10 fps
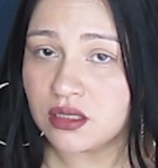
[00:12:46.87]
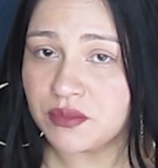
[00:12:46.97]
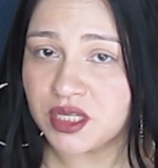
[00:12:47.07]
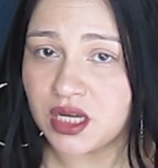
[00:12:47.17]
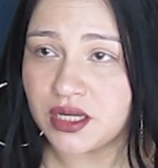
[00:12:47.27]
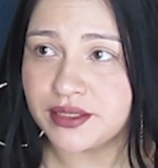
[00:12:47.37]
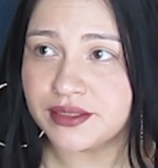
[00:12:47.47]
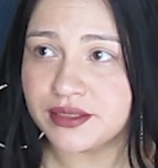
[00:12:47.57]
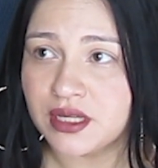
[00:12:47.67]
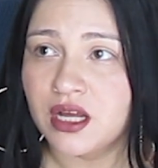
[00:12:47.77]

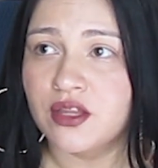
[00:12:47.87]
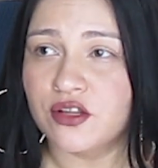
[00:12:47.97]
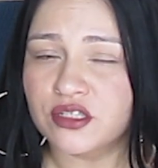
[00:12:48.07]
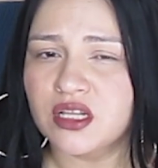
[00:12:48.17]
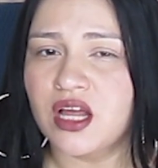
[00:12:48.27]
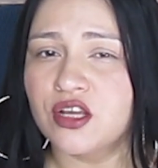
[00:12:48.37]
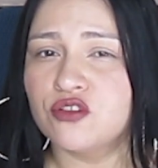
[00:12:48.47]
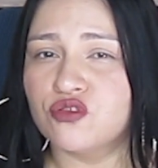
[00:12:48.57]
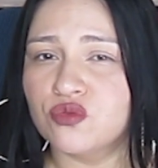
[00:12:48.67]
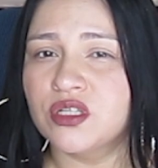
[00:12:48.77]
because there's a lot
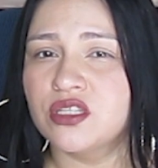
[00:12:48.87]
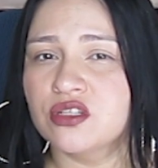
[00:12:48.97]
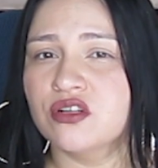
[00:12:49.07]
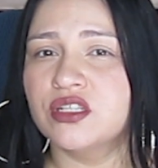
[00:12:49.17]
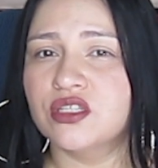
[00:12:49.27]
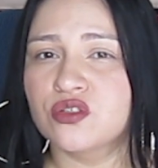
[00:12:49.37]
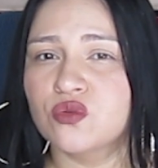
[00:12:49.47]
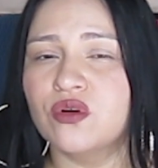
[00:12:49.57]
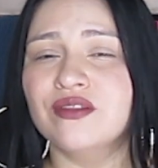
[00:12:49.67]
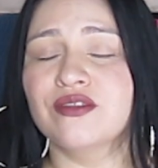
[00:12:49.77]
you do need to learn in school.